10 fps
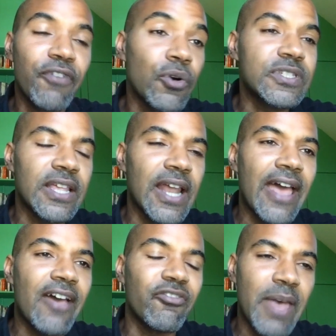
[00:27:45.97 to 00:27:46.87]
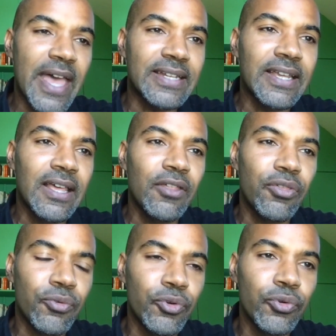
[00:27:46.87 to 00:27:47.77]
folks that I have met
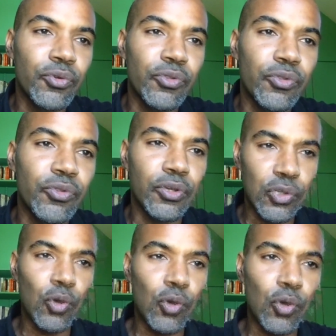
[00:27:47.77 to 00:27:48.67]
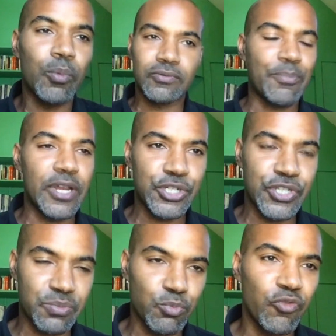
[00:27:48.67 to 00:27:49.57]
through the global
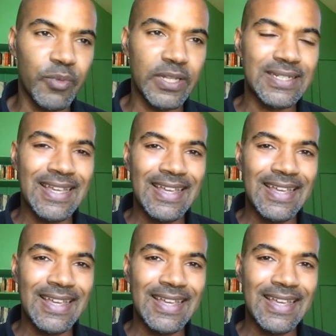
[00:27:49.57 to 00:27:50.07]
reparations movement.